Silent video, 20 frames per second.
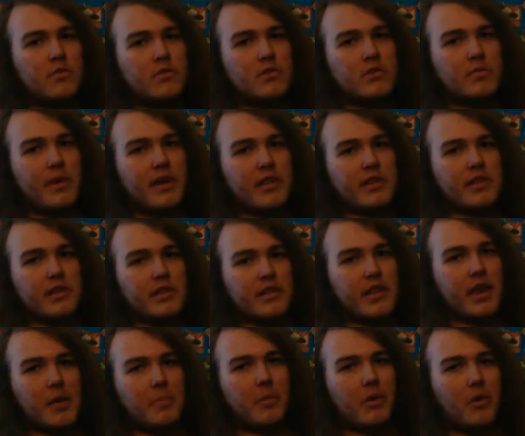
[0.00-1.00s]
is the best
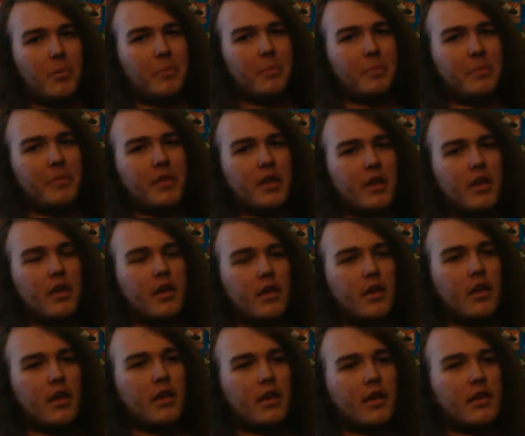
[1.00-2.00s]
example.
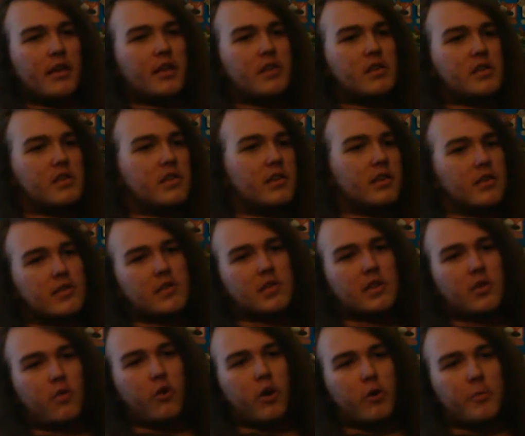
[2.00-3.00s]
See it
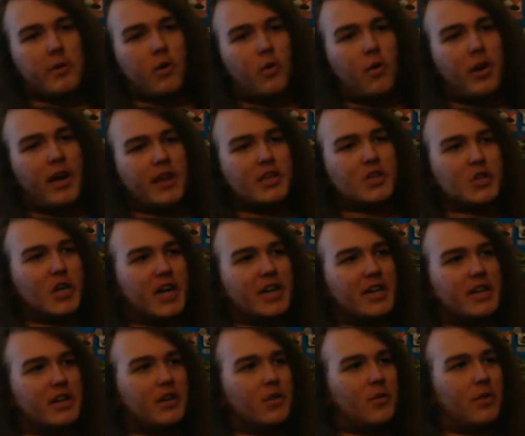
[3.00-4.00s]
squirming away, trying
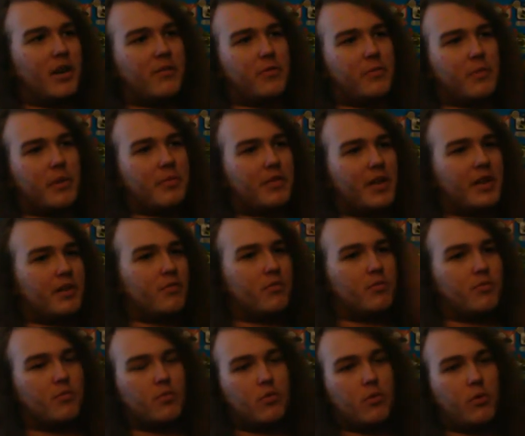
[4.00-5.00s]
to get away from him, like
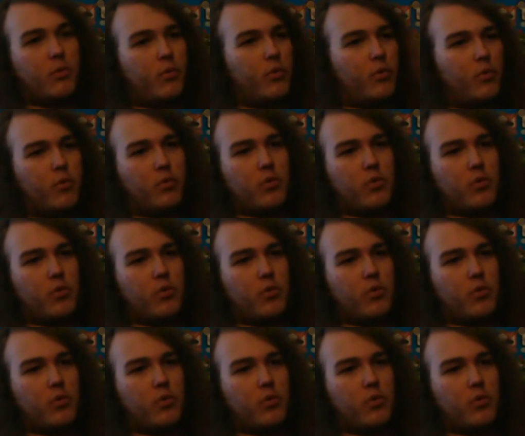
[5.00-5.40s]
woo woo